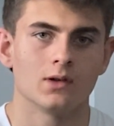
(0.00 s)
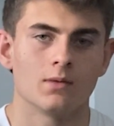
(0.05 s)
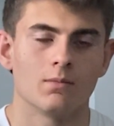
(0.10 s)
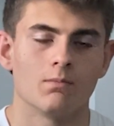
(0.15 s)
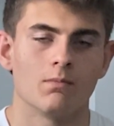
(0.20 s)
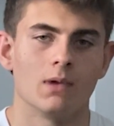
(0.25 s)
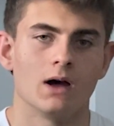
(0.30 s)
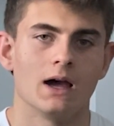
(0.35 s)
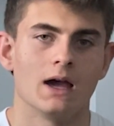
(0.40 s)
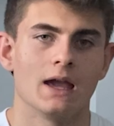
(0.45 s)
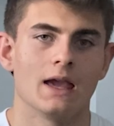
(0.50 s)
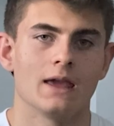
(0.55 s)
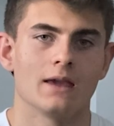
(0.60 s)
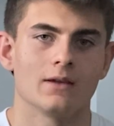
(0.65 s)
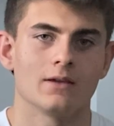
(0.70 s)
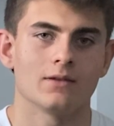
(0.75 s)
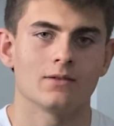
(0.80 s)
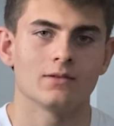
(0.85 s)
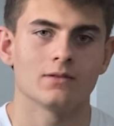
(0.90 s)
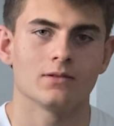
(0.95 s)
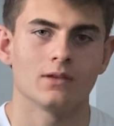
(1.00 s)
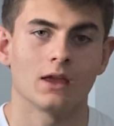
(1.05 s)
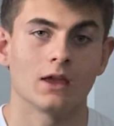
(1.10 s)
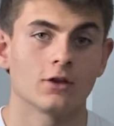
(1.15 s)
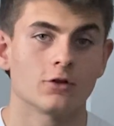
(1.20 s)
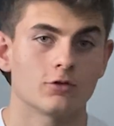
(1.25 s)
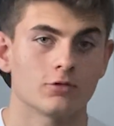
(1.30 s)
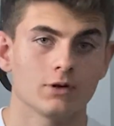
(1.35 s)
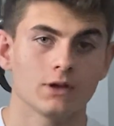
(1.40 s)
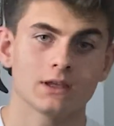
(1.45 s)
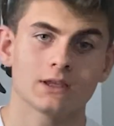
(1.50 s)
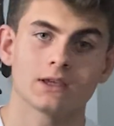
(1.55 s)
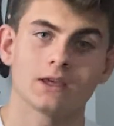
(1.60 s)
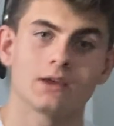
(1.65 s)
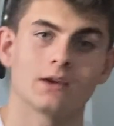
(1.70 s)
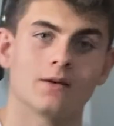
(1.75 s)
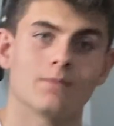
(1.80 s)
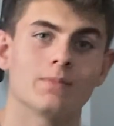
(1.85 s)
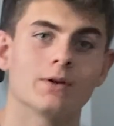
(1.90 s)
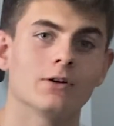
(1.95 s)
my
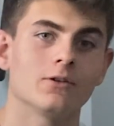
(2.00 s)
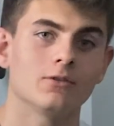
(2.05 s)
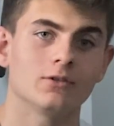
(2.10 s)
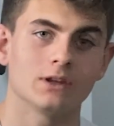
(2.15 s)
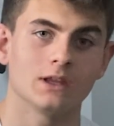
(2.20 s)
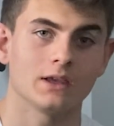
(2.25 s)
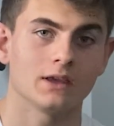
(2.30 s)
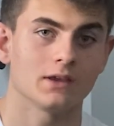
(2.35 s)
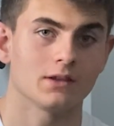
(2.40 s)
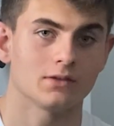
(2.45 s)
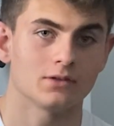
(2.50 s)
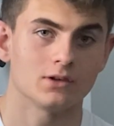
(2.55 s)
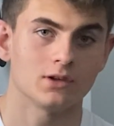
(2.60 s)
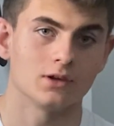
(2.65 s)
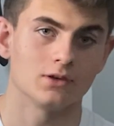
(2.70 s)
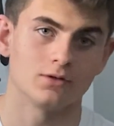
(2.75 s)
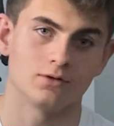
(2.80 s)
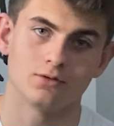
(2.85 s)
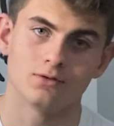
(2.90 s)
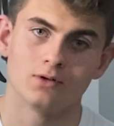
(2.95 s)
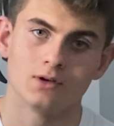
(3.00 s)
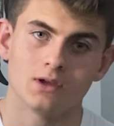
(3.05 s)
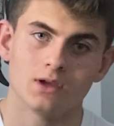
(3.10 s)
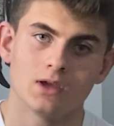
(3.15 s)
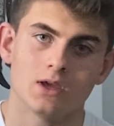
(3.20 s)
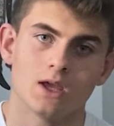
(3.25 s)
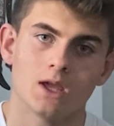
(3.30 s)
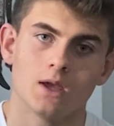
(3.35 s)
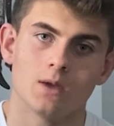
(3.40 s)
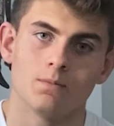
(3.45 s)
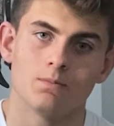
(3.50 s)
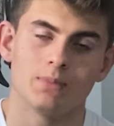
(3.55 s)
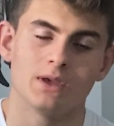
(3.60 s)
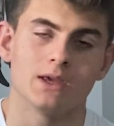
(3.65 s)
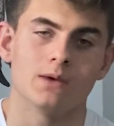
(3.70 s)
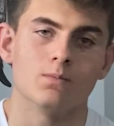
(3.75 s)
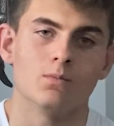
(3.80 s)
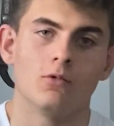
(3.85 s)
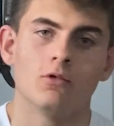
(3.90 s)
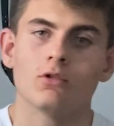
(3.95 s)
increasing ability to
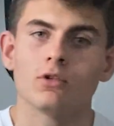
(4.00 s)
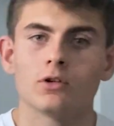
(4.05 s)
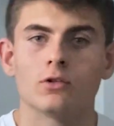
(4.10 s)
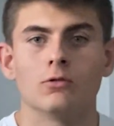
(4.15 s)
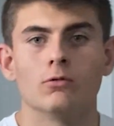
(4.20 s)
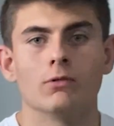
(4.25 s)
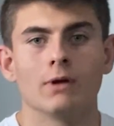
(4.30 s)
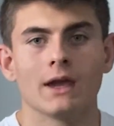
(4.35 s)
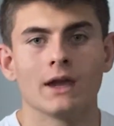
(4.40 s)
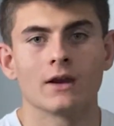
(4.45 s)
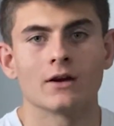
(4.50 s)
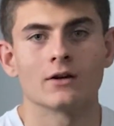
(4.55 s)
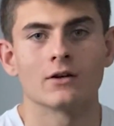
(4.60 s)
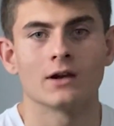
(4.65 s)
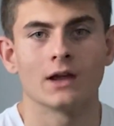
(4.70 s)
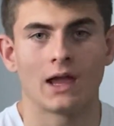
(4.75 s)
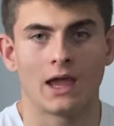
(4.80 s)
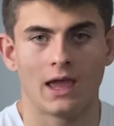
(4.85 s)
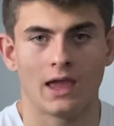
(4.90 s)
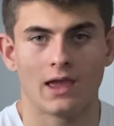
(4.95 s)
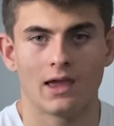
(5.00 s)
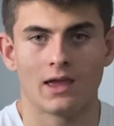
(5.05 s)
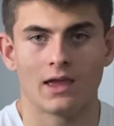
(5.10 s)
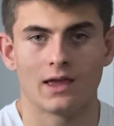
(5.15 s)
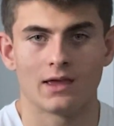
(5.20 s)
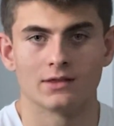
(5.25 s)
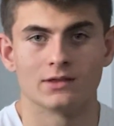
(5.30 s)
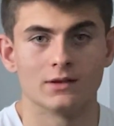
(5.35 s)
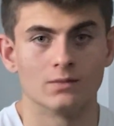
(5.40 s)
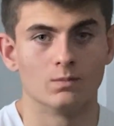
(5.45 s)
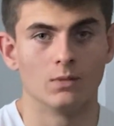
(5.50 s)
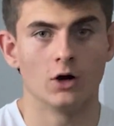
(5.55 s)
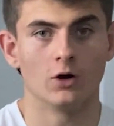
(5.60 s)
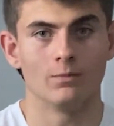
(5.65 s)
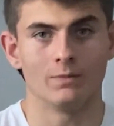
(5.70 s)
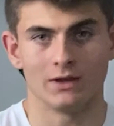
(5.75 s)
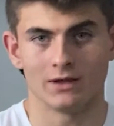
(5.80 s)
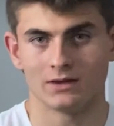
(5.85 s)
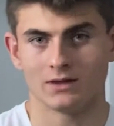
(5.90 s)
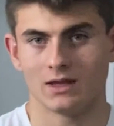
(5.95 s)
be more aware in the
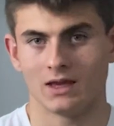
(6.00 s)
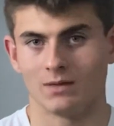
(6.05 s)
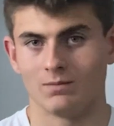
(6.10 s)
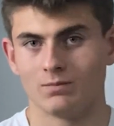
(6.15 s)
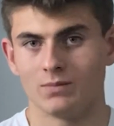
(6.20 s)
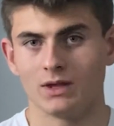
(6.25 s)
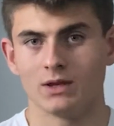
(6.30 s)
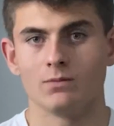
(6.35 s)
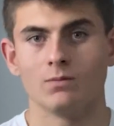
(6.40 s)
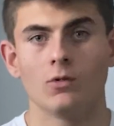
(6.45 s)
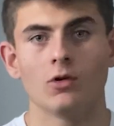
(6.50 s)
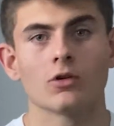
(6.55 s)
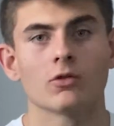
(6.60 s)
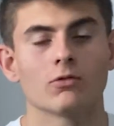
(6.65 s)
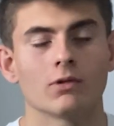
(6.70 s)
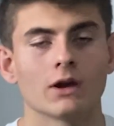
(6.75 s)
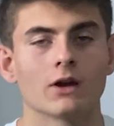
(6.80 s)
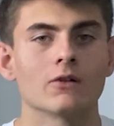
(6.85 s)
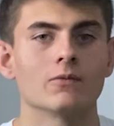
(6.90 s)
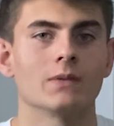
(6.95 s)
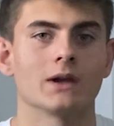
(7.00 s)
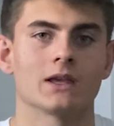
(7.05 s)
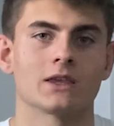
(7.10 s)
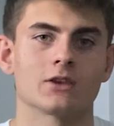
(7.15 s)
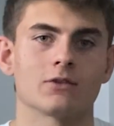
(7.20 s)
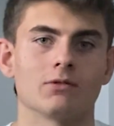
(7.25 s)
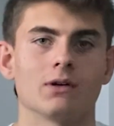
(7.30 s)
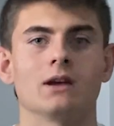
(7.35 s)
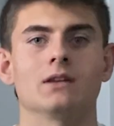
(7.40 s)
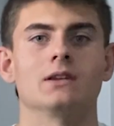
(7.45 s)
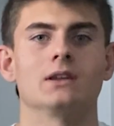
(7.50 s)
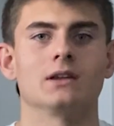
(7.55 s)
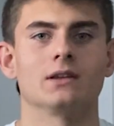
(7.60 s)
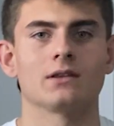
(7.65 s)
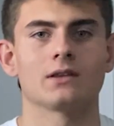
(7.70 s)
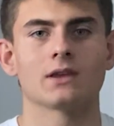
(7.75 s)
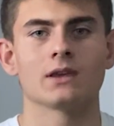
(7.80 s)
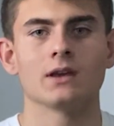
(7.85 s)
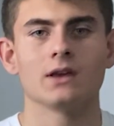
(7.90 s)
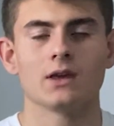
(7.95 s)
moment and be more aware of my
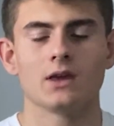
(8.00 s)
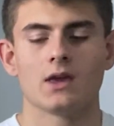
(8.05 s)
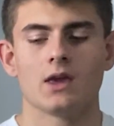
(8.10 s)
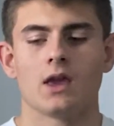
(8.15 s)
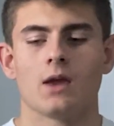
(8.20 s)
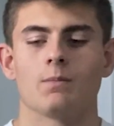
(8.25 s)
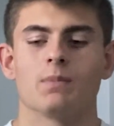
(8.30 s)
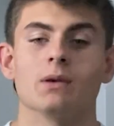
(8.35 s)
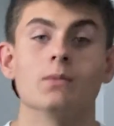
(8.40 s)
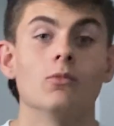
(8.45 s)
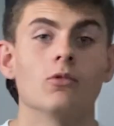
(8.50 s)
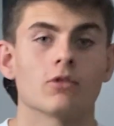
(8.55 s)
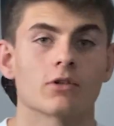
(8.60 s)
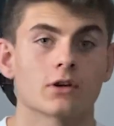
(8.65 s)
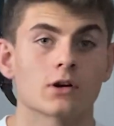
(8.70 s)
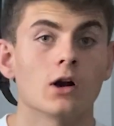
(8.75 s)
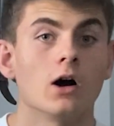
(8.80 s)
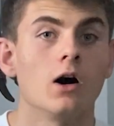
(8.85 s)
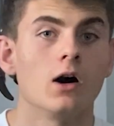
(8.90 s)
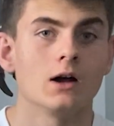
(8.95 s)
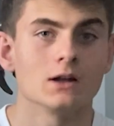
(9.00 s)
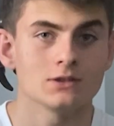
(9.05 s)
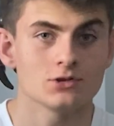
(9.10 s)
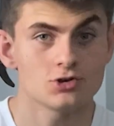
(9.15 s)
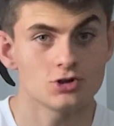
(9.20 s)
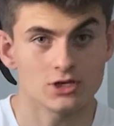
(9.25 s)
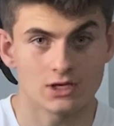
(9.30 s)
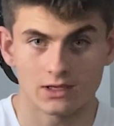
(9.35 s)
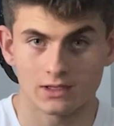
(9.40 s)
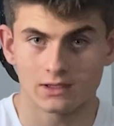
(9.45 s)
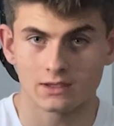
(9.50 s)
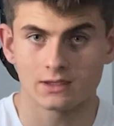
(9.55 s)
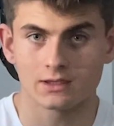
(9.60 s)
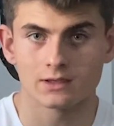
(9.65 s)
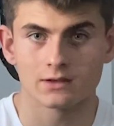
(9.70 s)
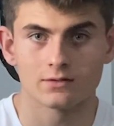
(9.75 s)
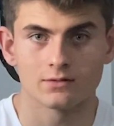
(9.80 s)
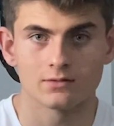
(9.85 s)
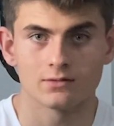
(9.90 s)
surroundings, be more conscious